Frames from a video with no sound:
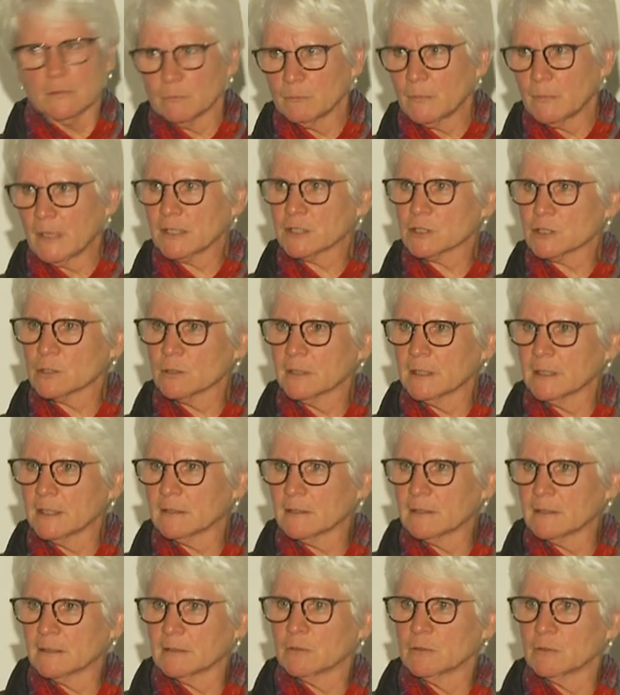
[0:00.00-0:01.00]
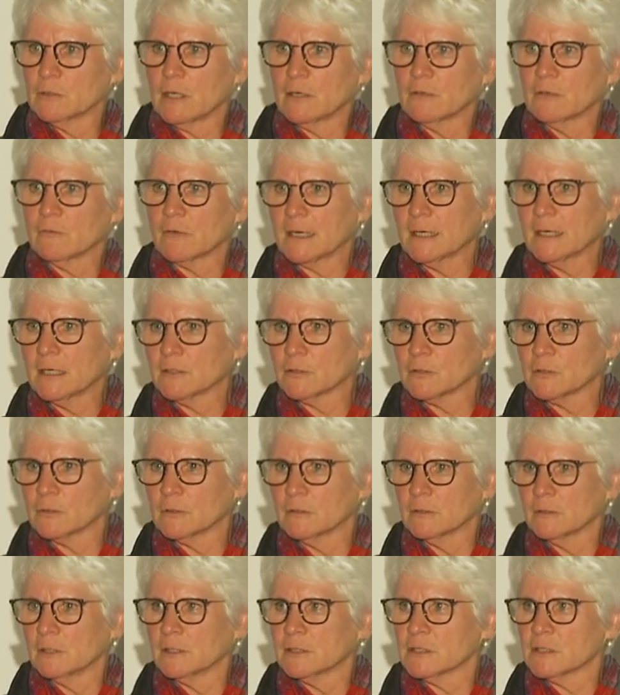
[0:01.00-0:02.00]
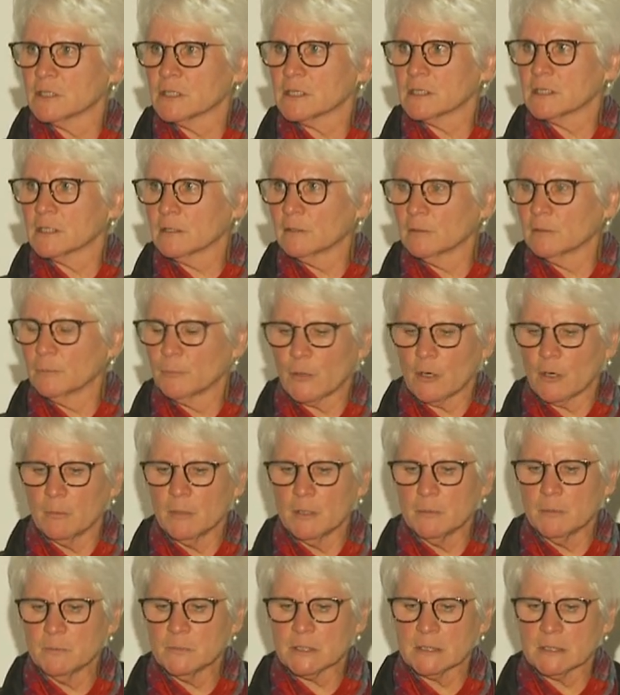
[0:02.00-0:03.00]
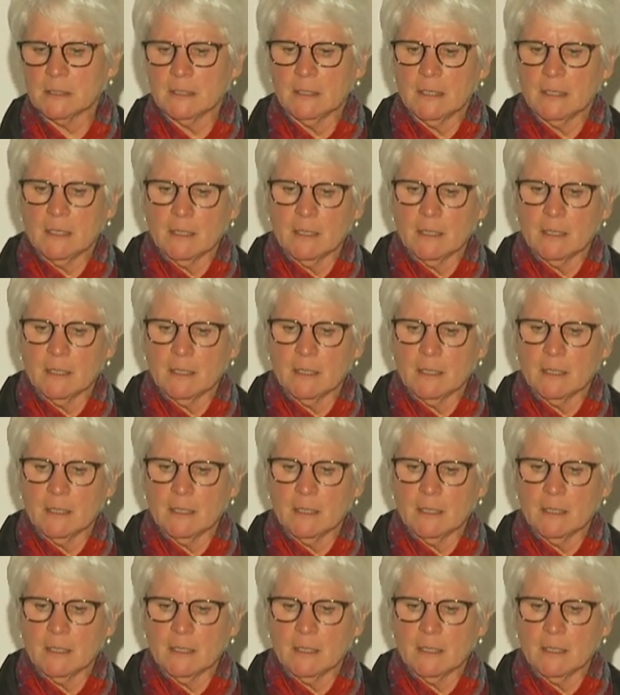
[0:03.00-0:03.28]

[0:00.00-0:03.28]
make sure that you don't run into logistical problems,